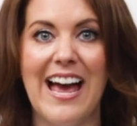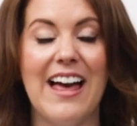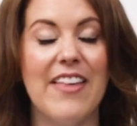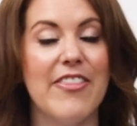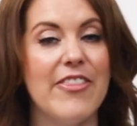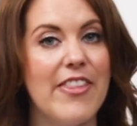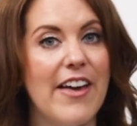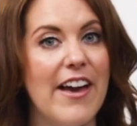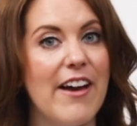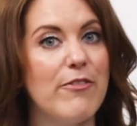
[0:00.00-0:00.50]

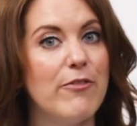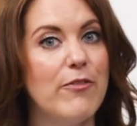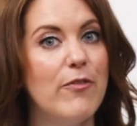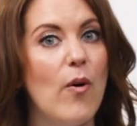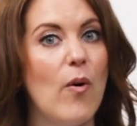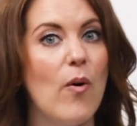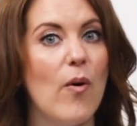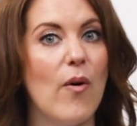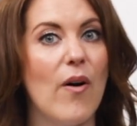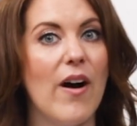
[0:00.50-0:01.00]
and
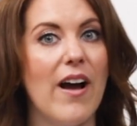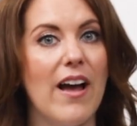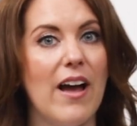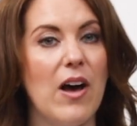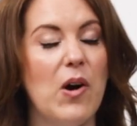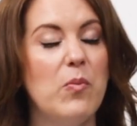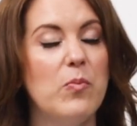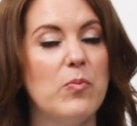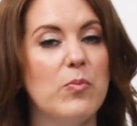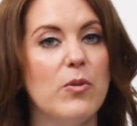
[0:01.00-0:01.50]
therefore
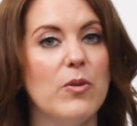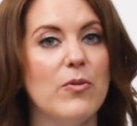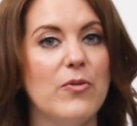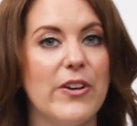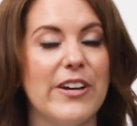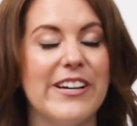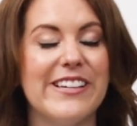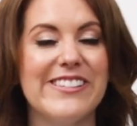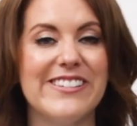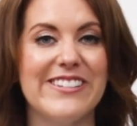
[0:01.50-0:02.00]
help
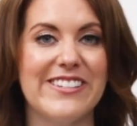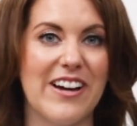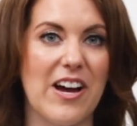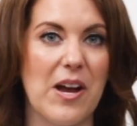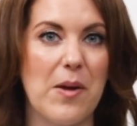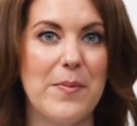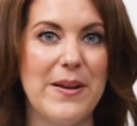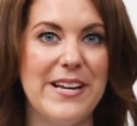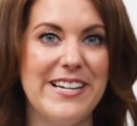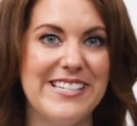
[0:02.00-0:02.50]
reverse
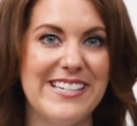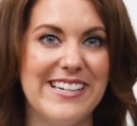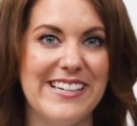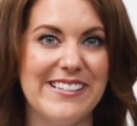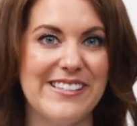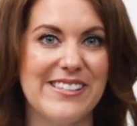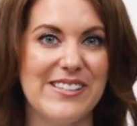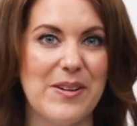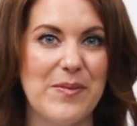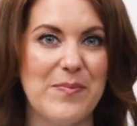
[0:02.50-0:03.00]

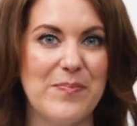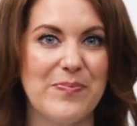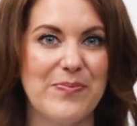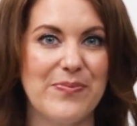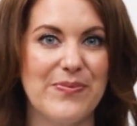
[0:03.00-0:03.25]
diabetes.